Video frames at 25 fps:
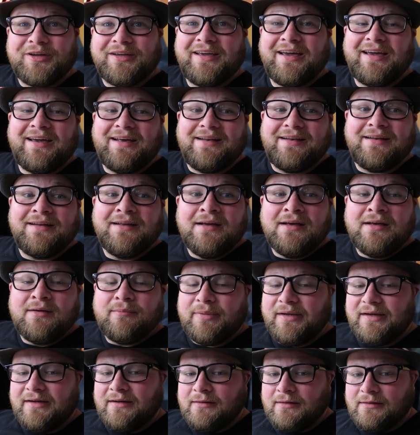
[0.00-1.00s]
again
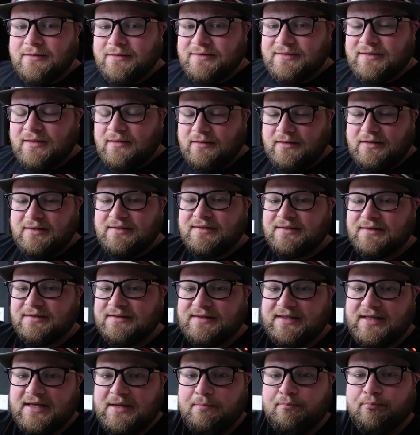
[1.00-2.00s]
because this
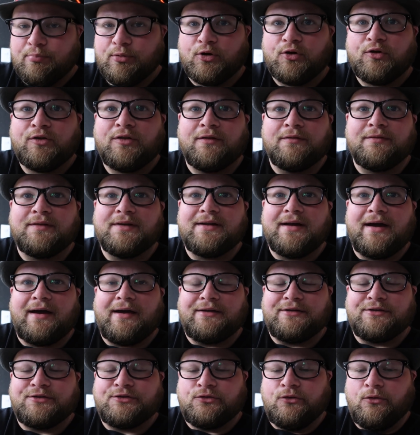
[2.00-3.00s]
is the birth of the
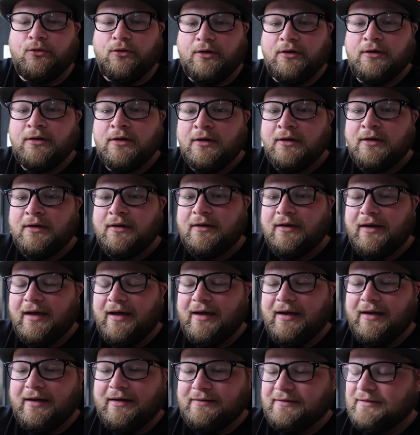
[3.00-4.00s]
dinosaur
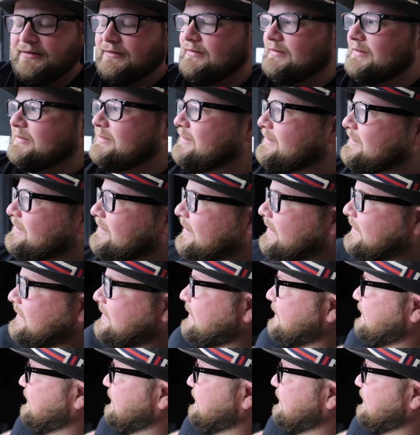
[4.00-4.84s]
and this is like